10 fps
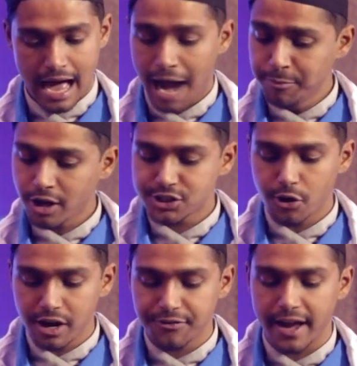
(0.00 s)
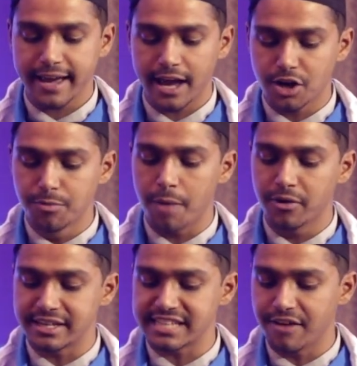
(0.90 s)
I'm not sure if I can
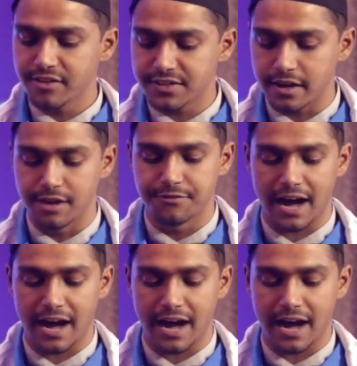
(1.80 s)
commemorate everything in